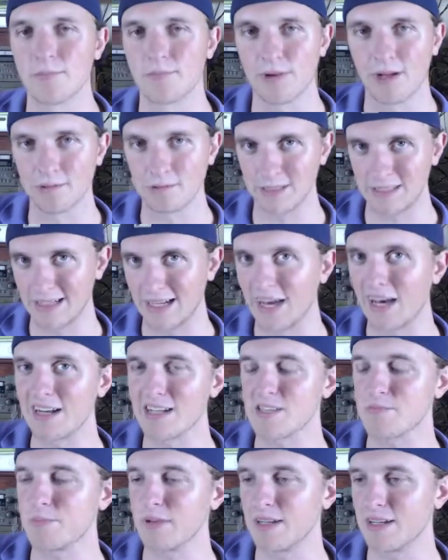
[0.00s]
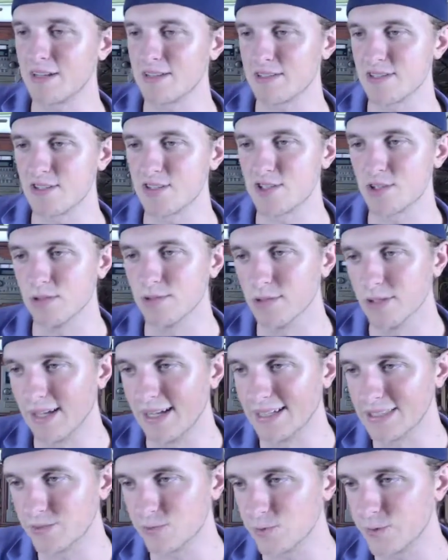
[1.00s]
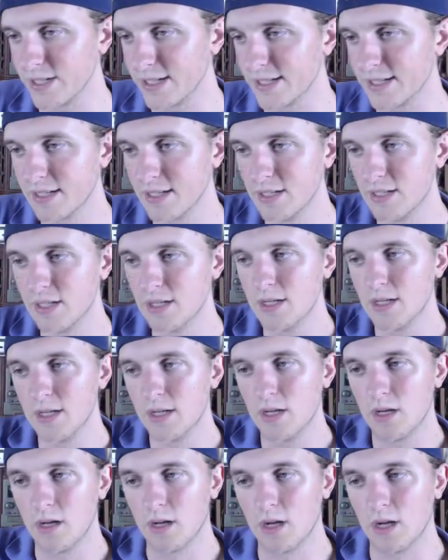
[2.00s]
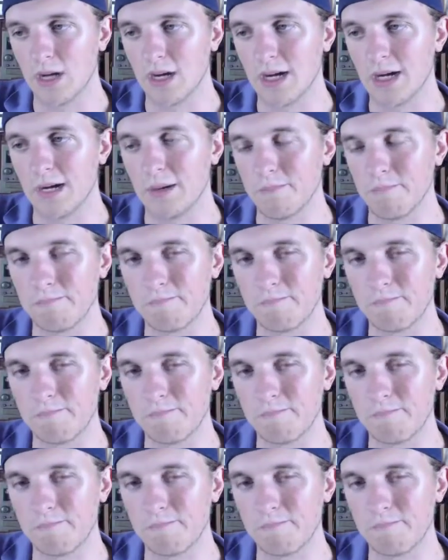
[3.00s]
probably not as bad as they showed last week. But